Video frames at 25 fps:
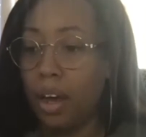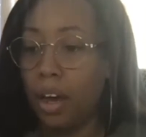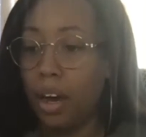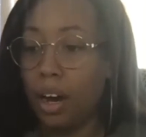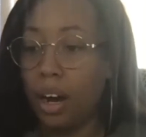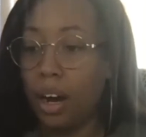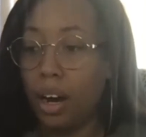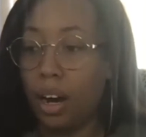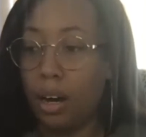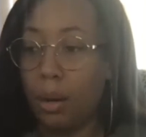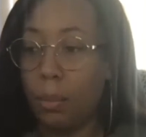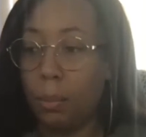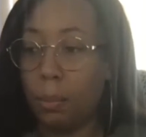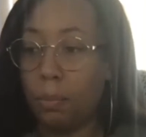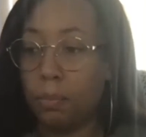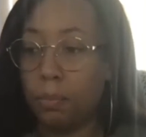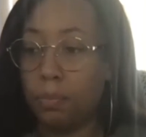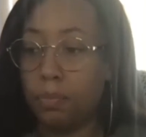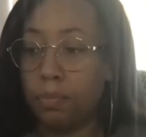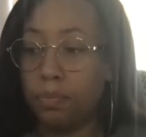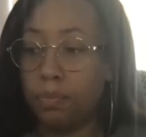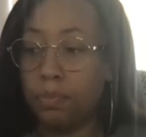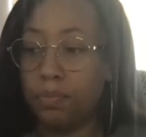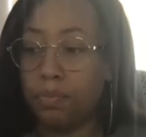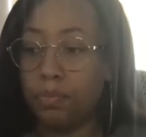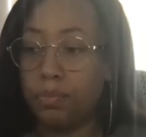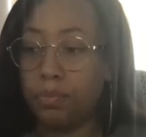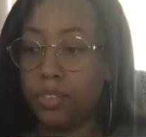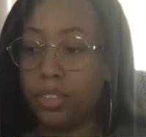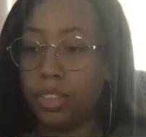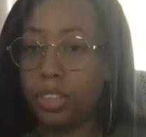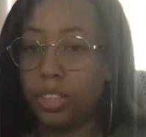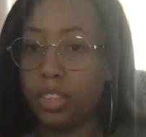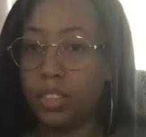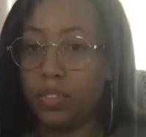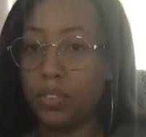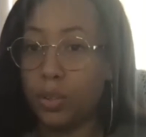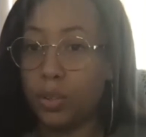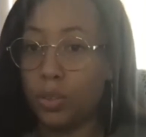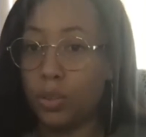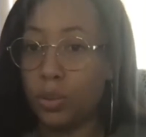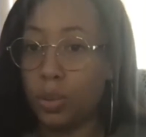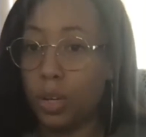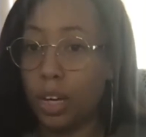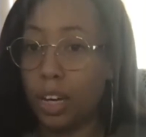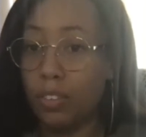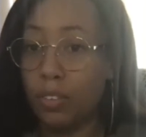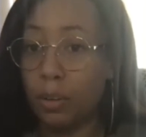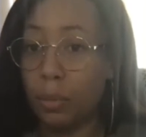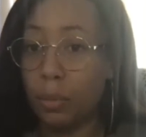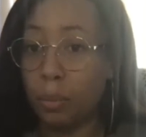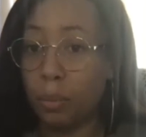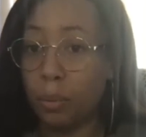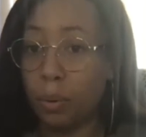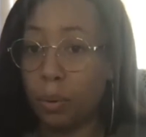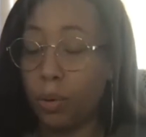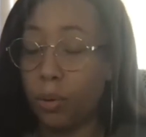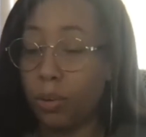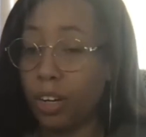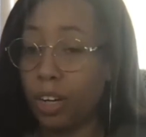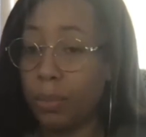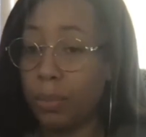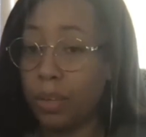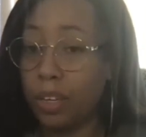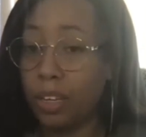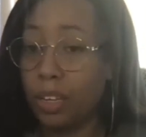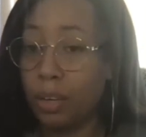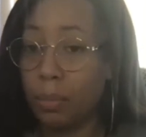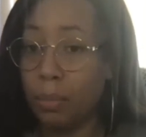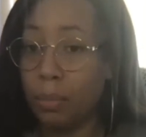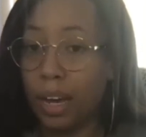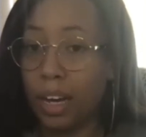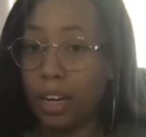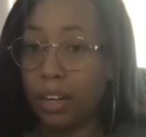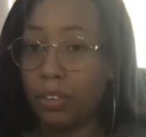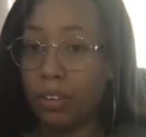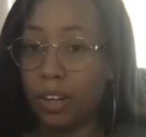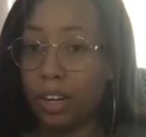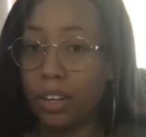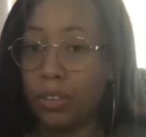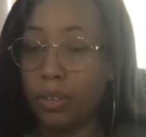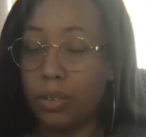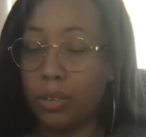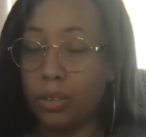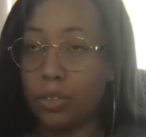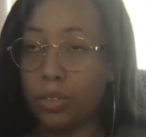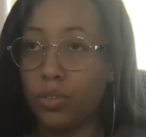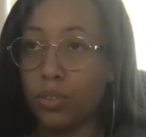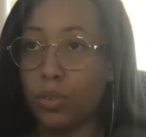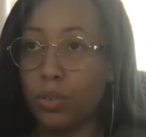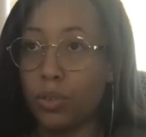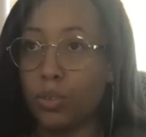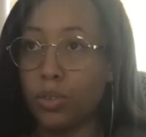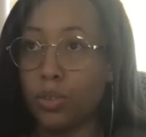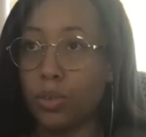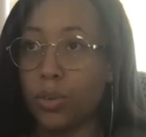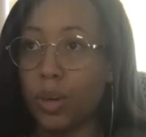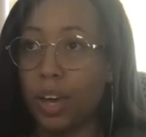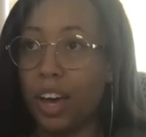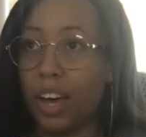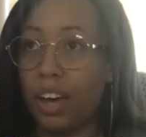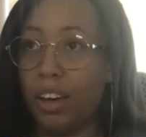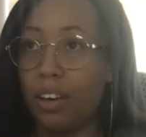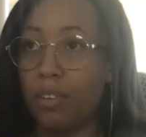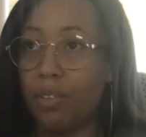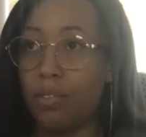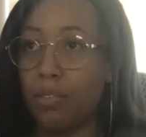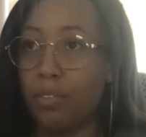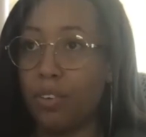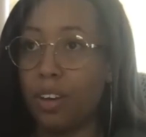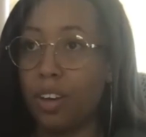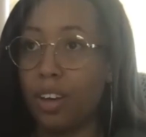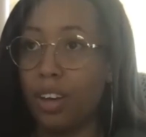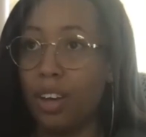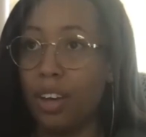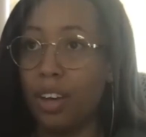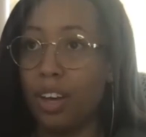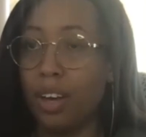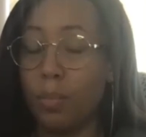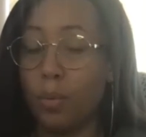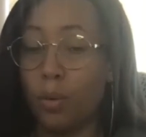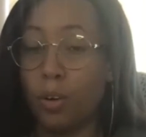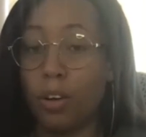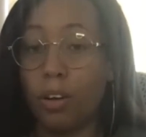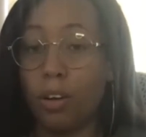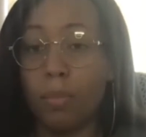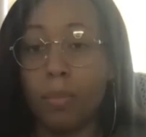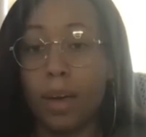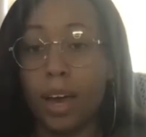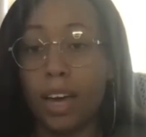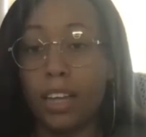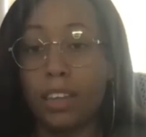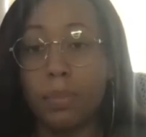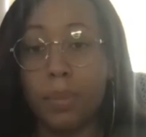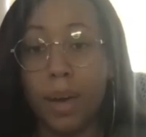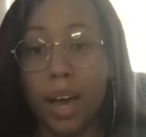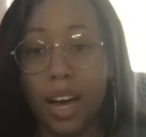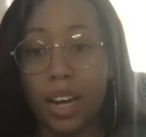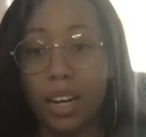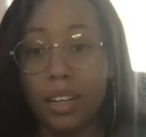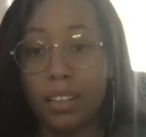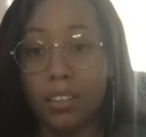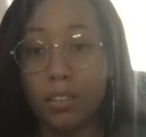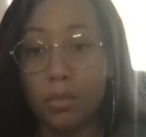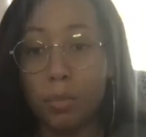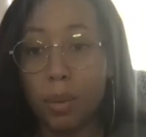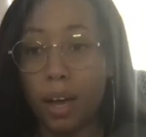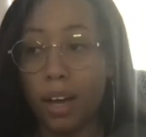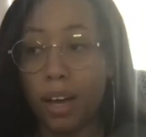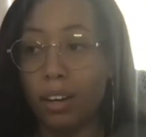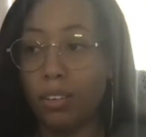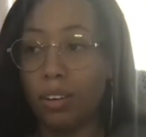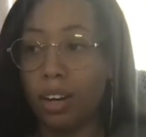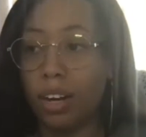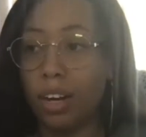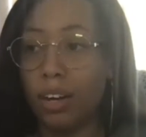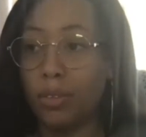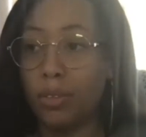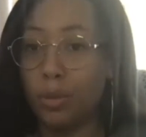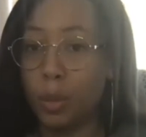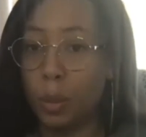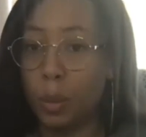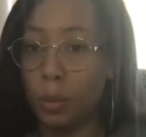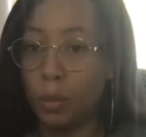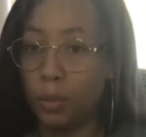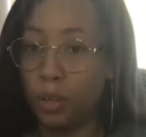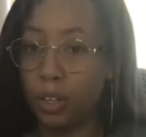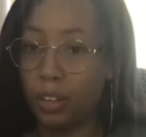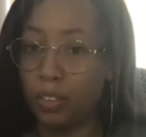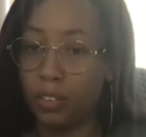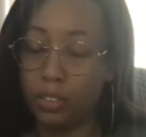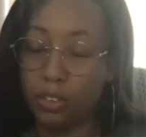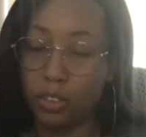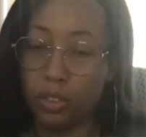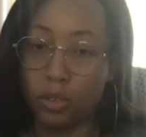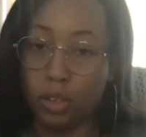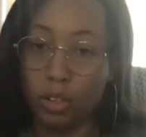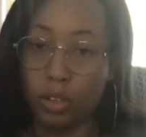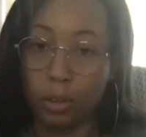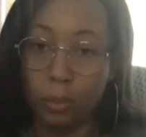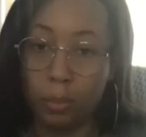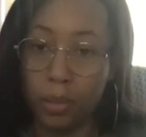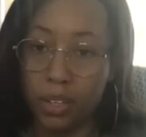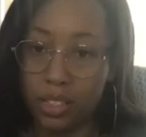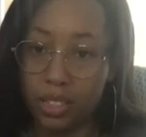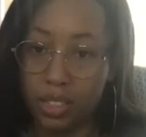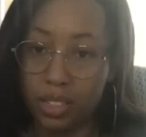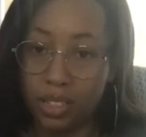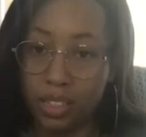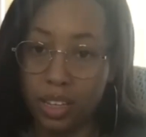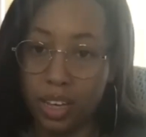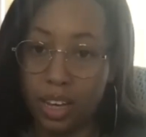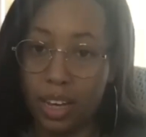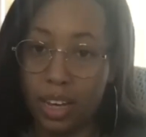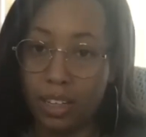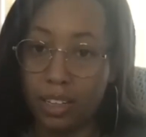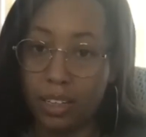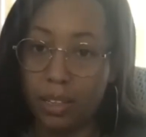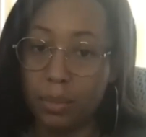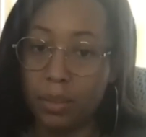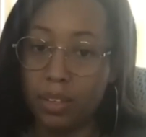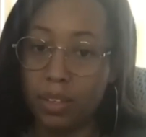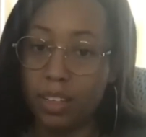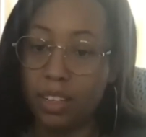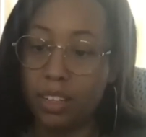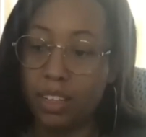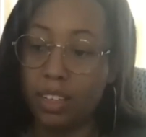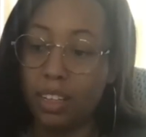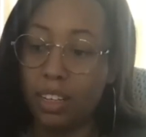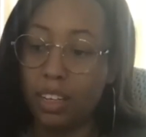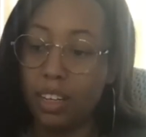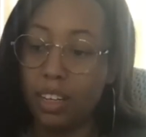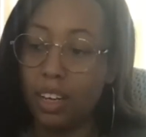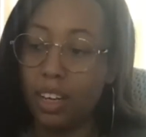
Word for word: Um, there's folks who have a programming background. There's folks who have a more a mathematics background. There's people who have a stronger business acumen.